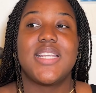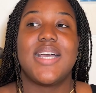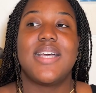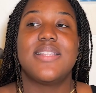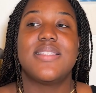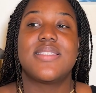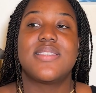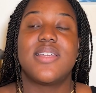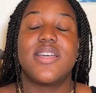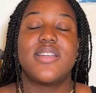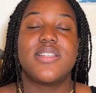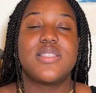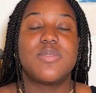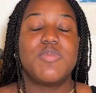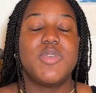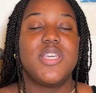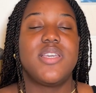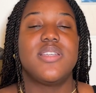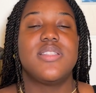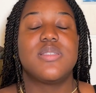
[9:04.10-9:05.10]
and start
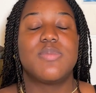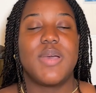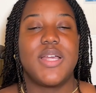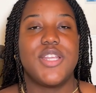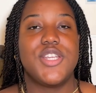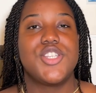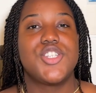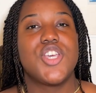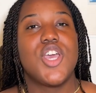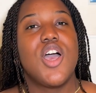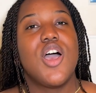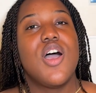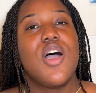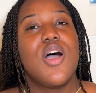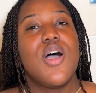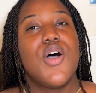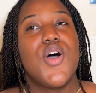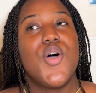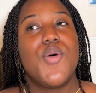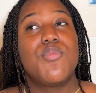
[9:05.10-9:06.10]
speaking Spanish
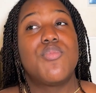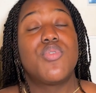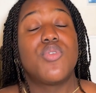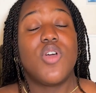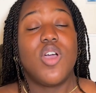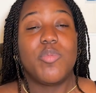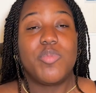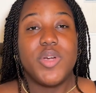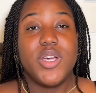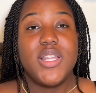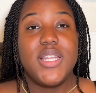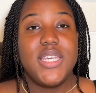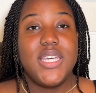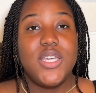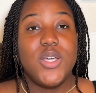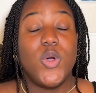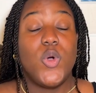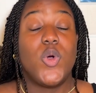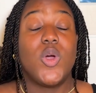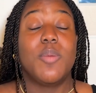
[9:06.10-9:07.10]

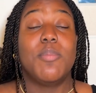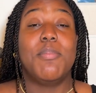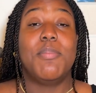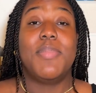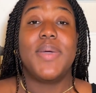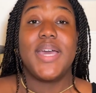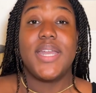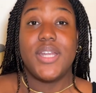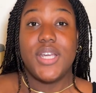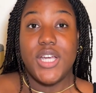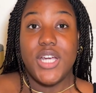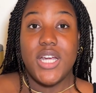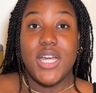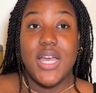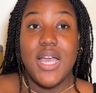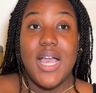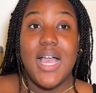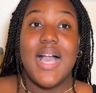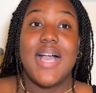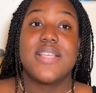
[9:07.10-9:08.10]
properly or better,
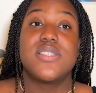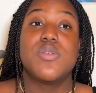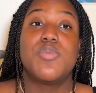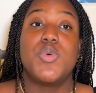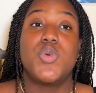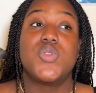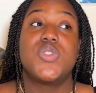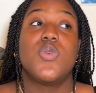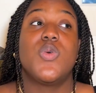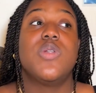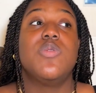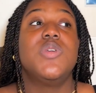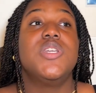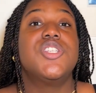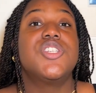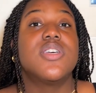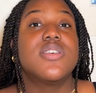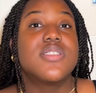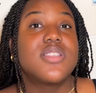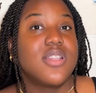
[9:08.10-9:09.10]
as opposed to when you
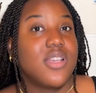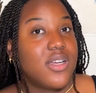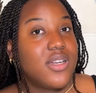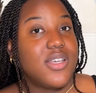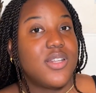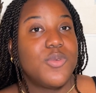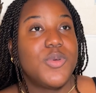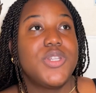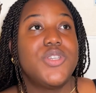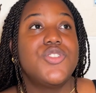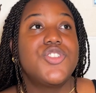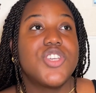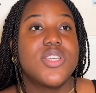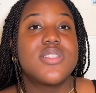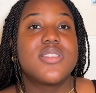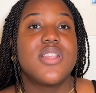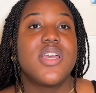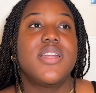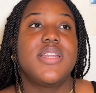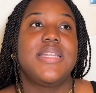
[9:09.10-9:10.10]
just learning. When you just
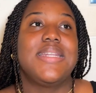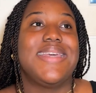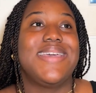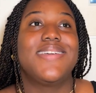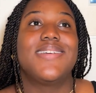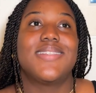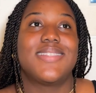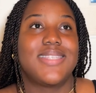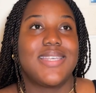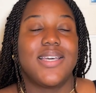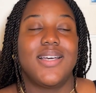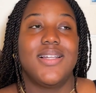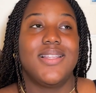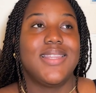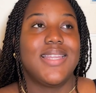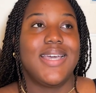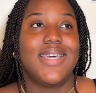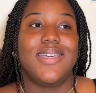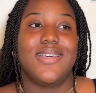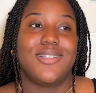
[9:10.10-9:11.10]
learning, they could tell
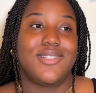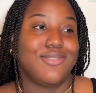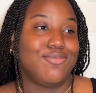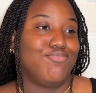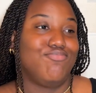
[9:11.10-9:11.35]
like,